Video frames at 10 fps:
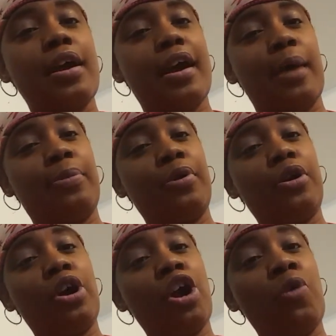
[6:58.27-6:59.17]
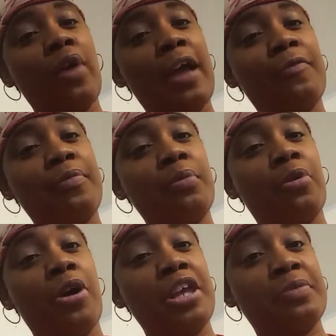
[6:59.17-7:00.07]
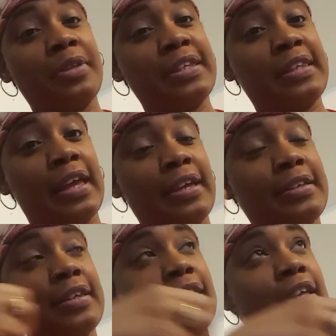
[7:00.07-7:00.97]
I pulled her away from the boys with the snakes.